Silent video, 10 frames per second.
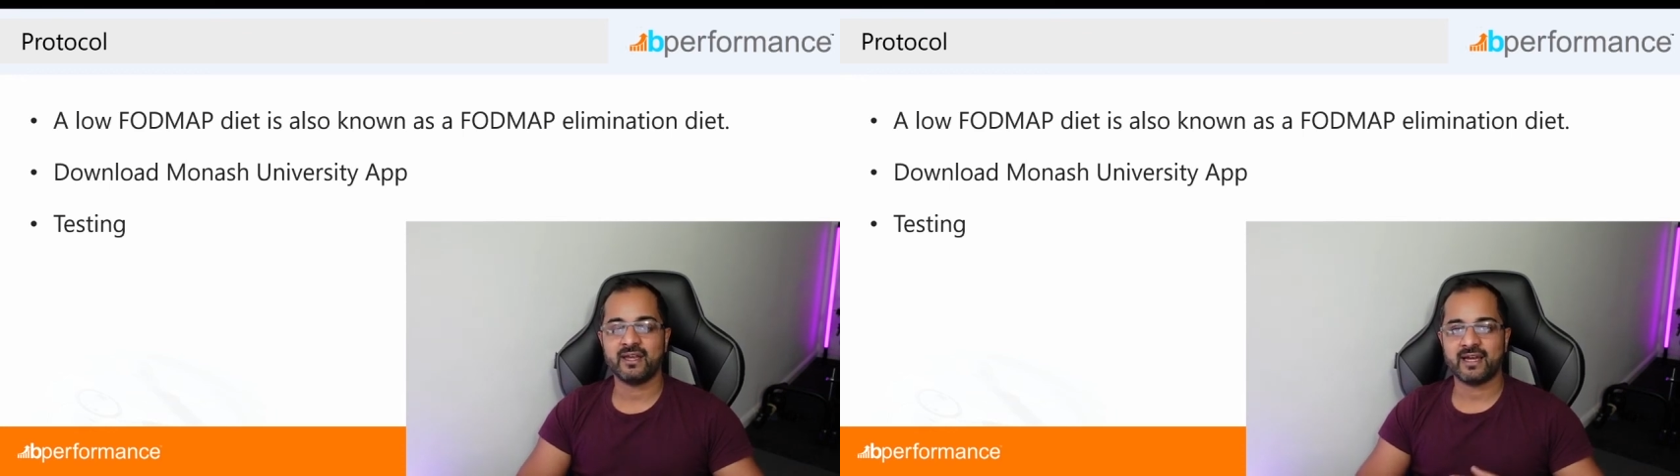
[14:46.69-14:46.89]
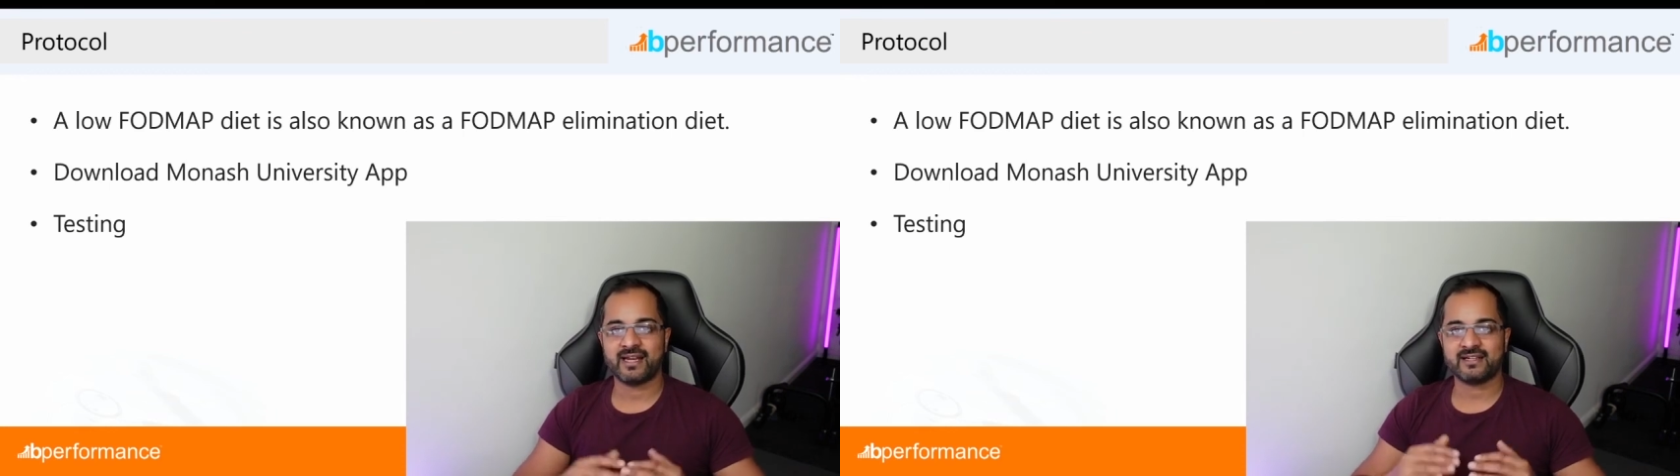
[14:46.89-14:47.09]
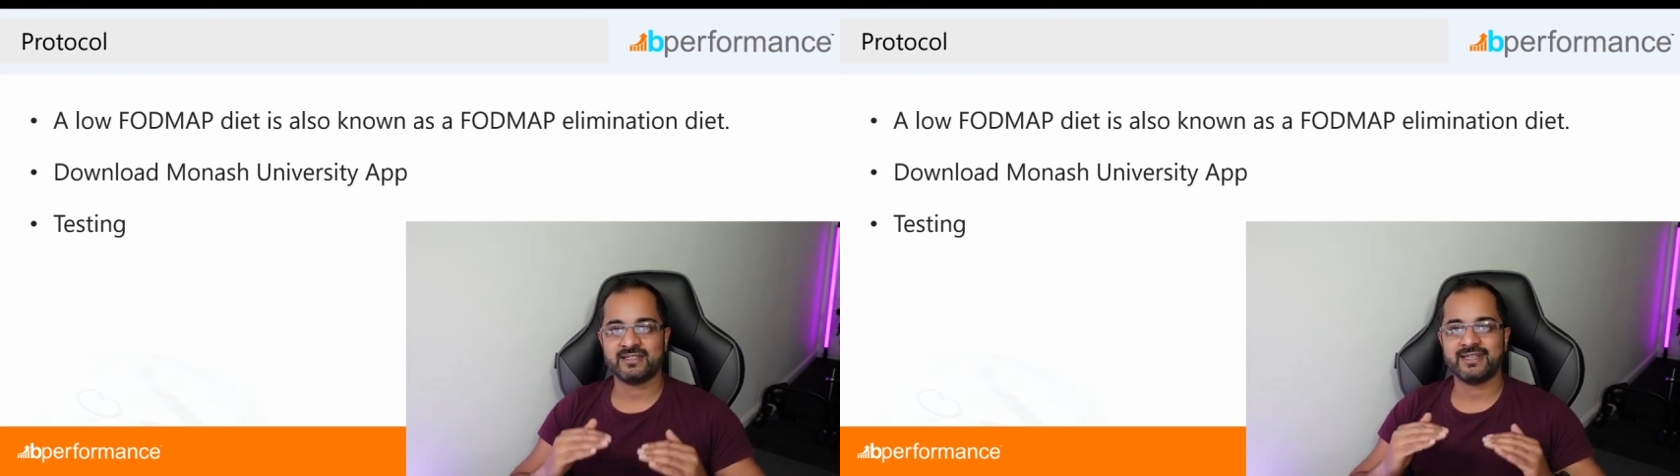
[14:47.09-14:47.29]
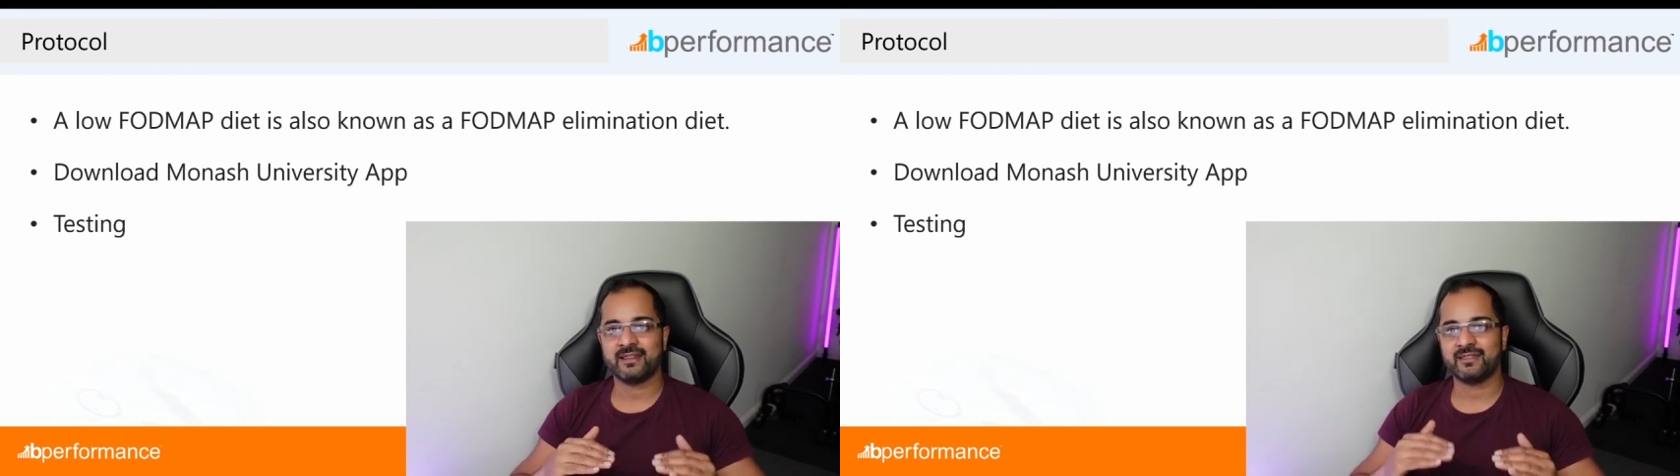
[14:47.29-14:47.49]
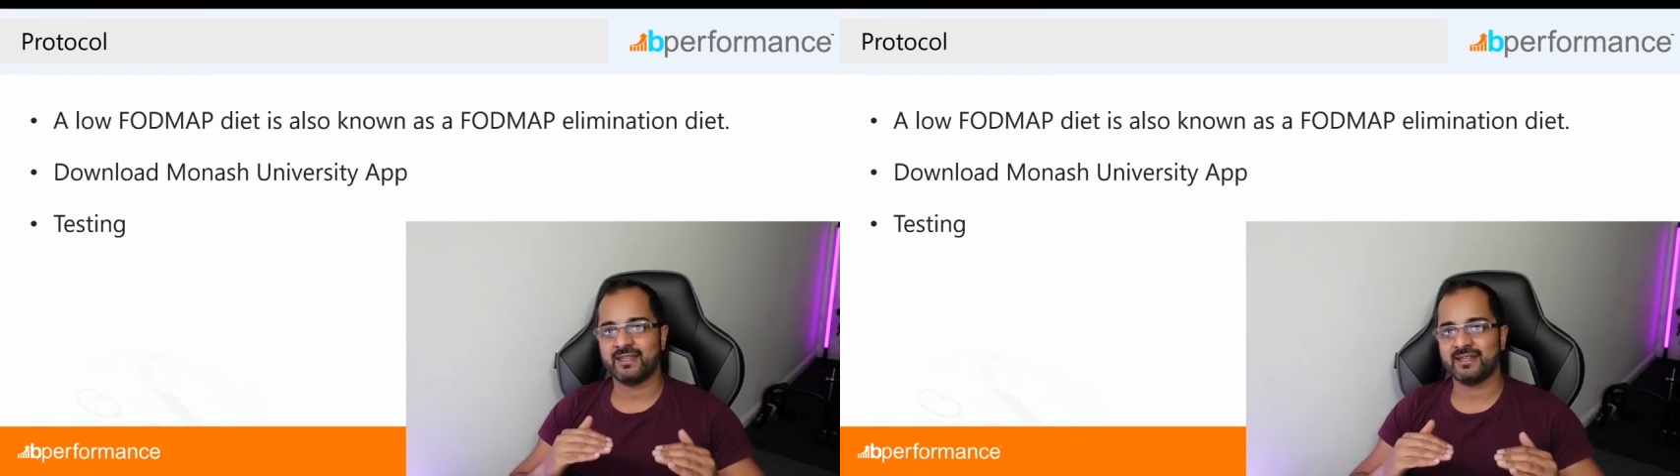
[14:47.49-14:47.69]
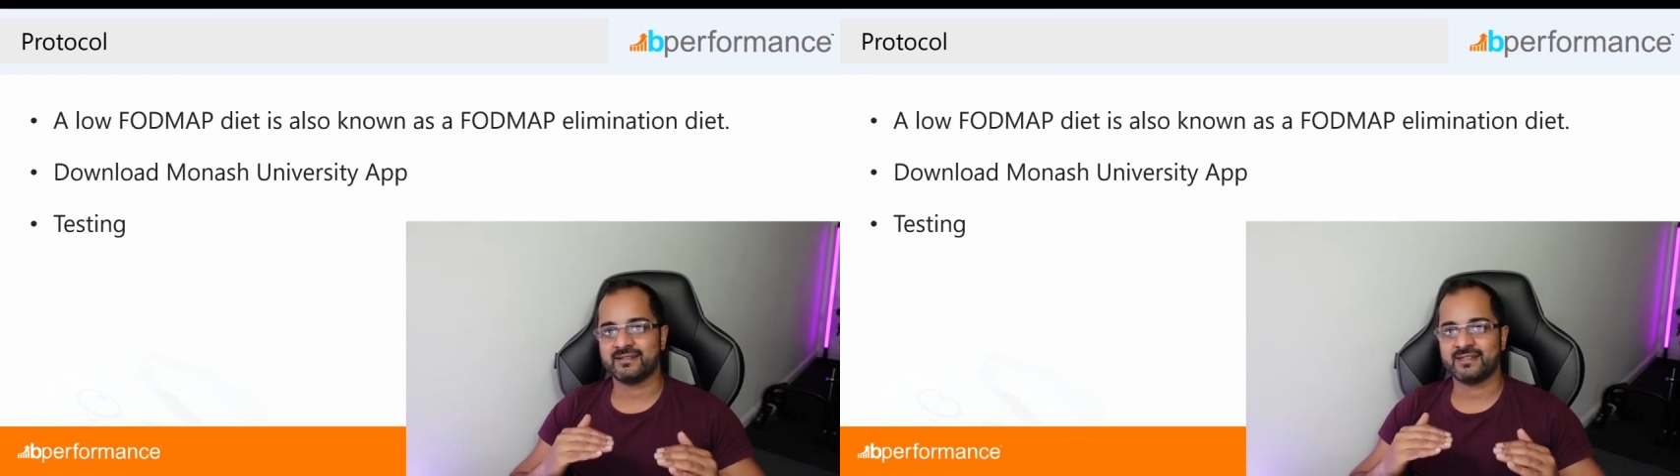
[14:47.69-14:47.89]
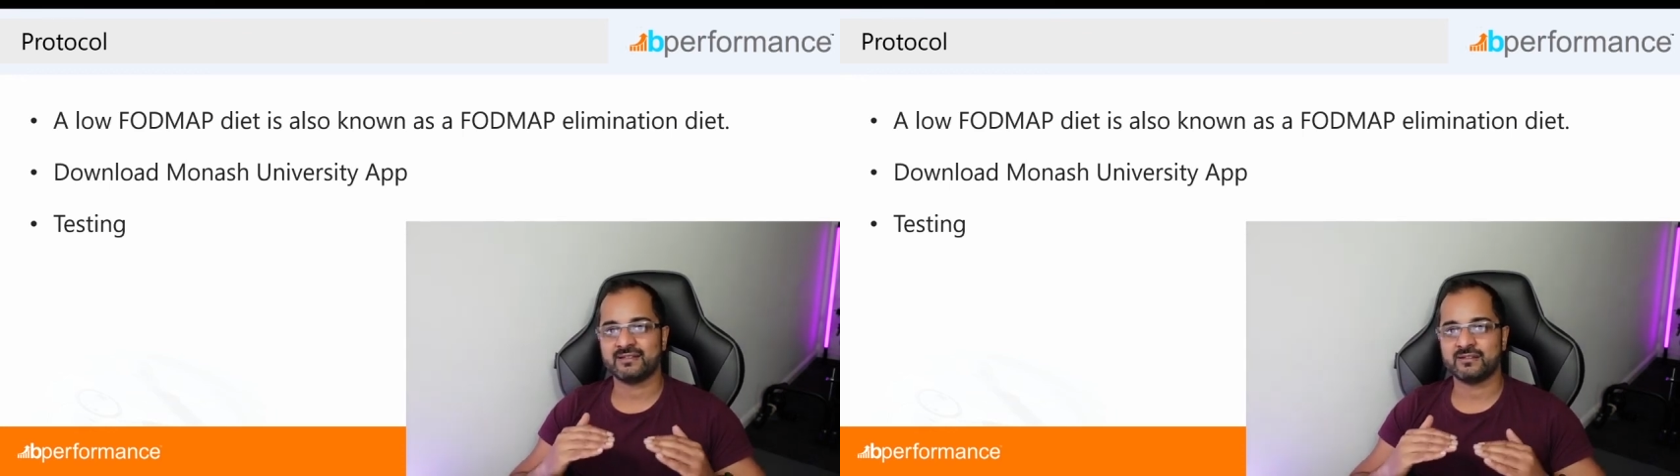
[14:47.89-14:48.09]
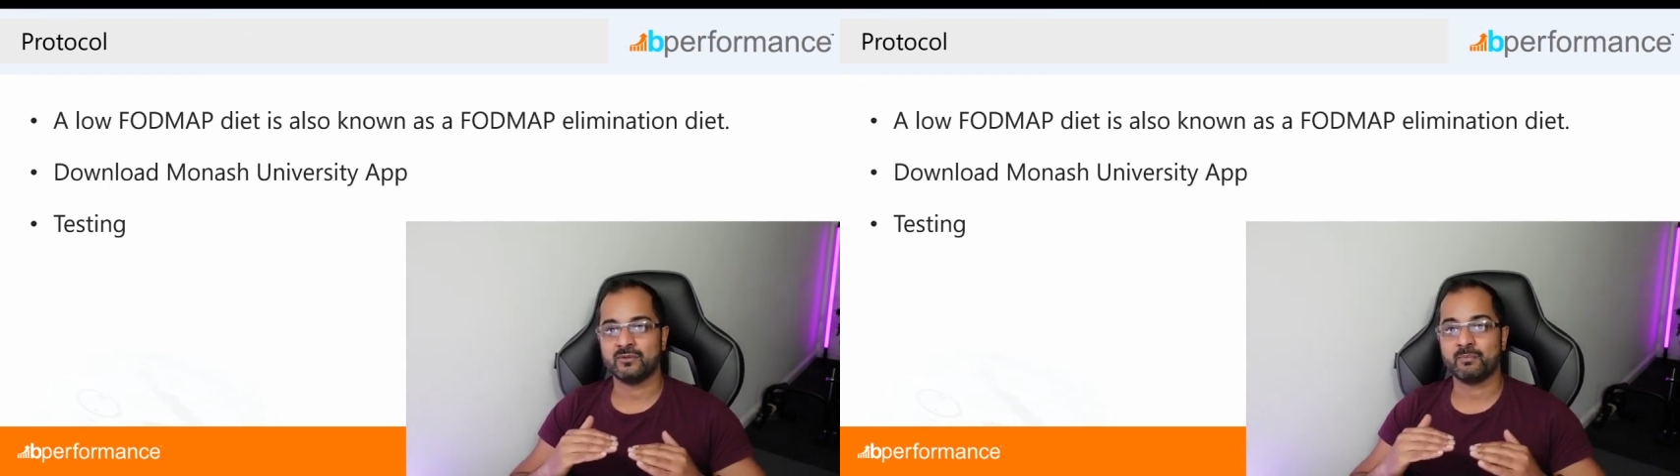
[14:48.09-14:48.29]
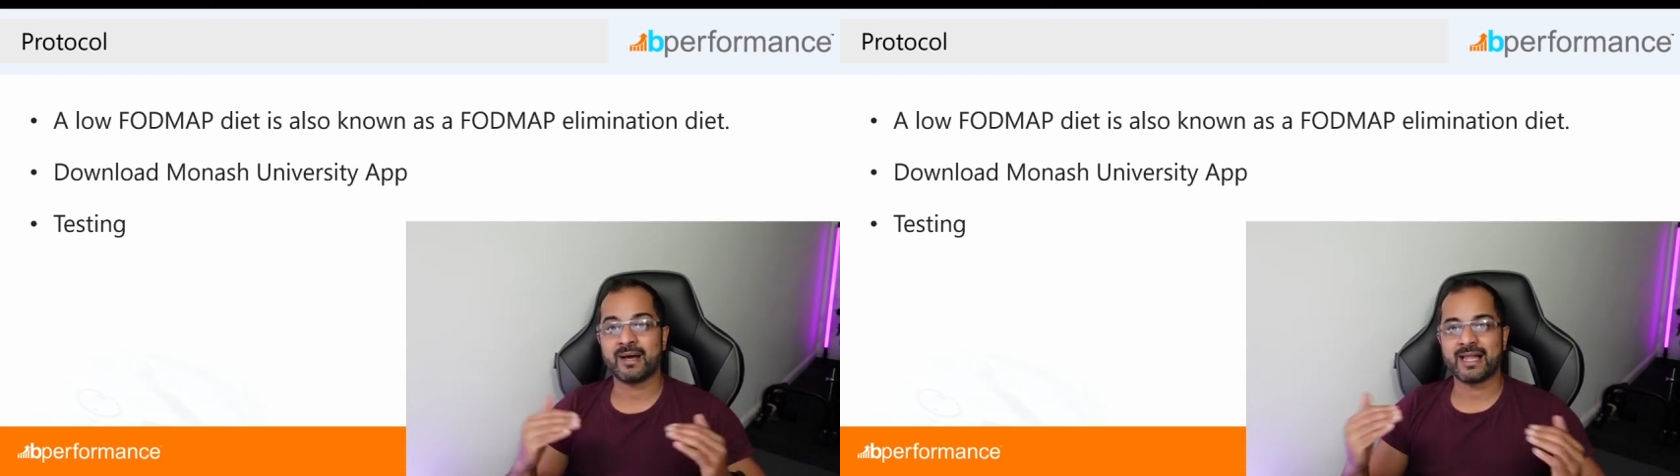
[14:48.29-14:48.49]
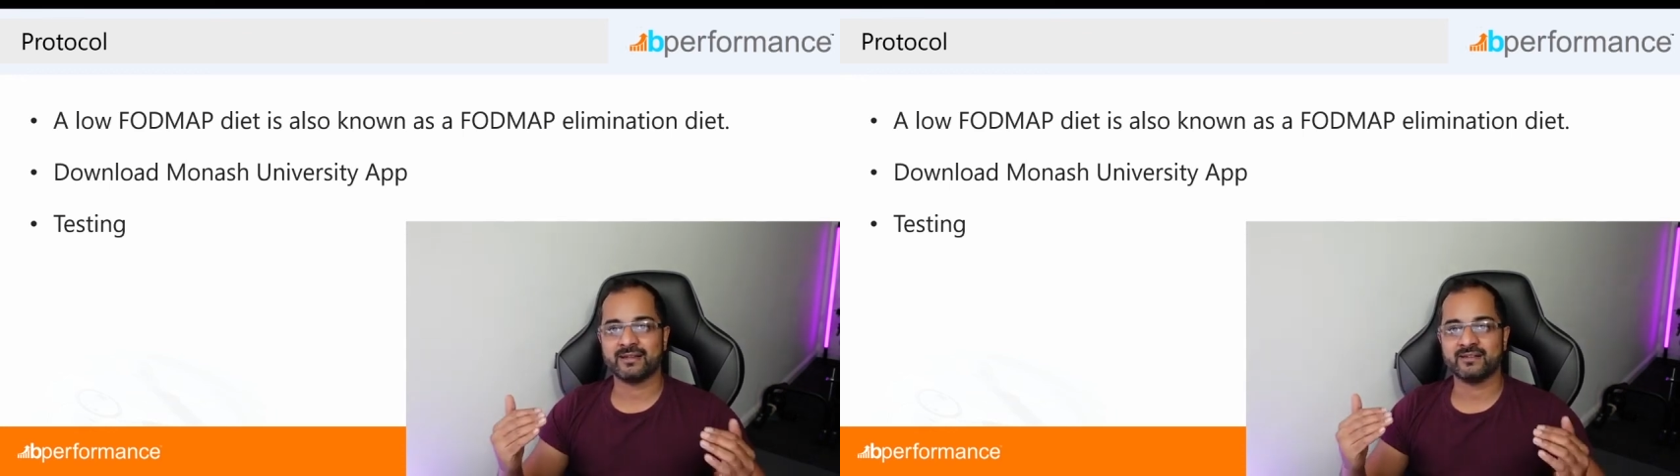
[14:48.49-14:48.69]
and actually get things into
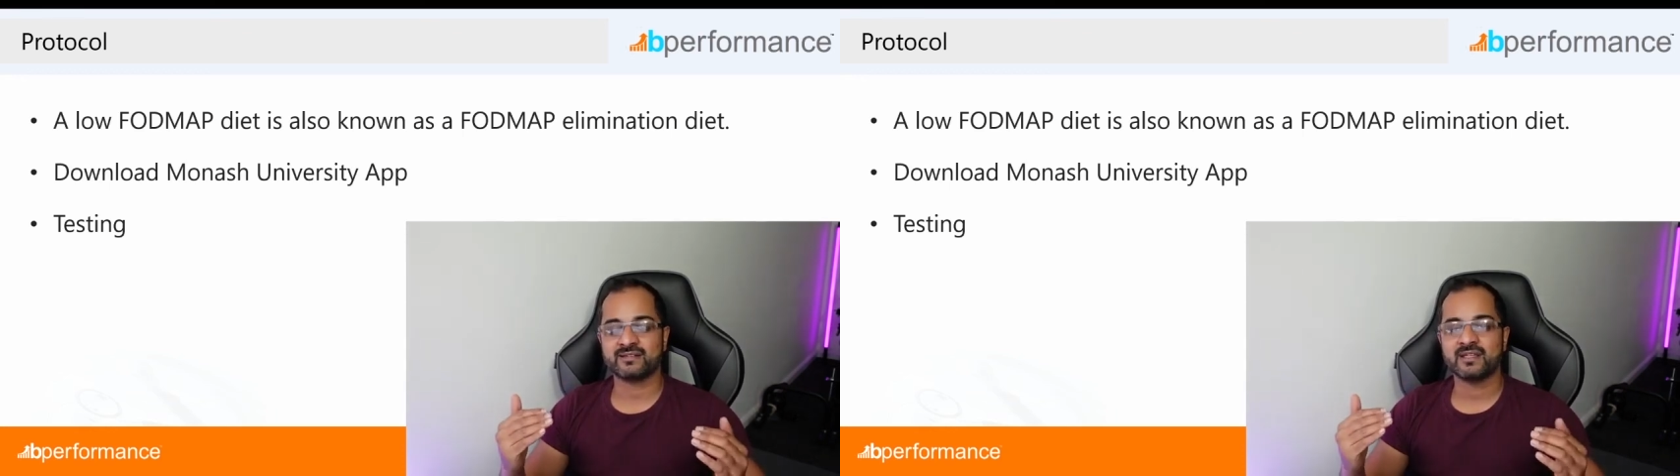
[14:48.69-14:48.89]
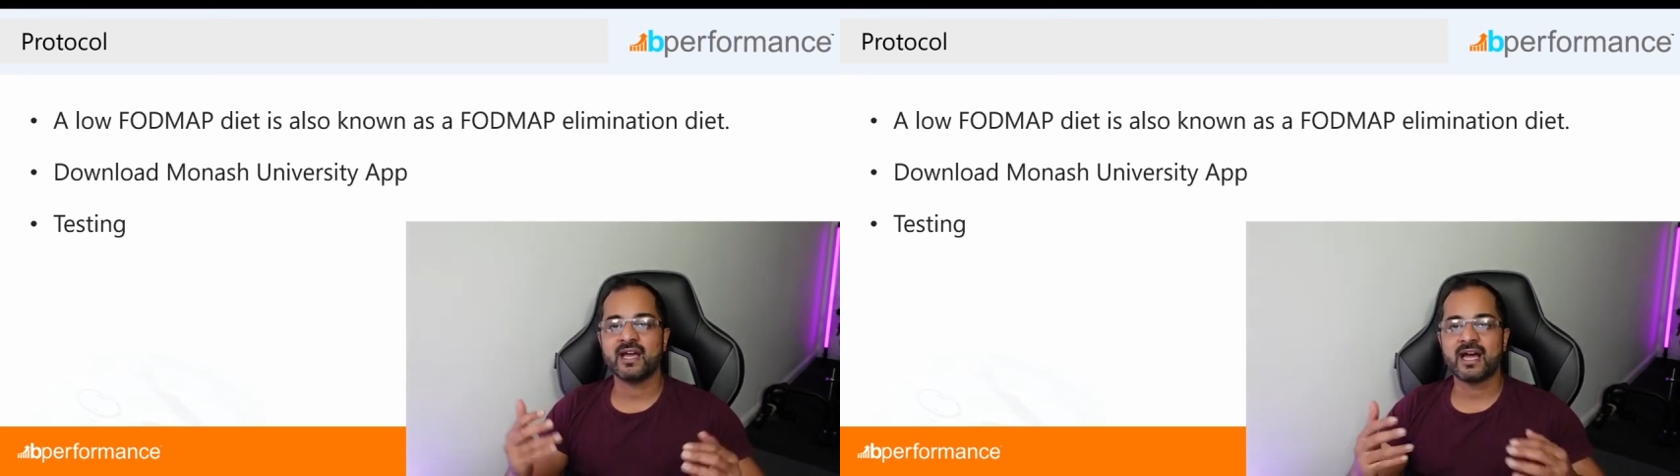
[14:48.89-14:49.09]
balance.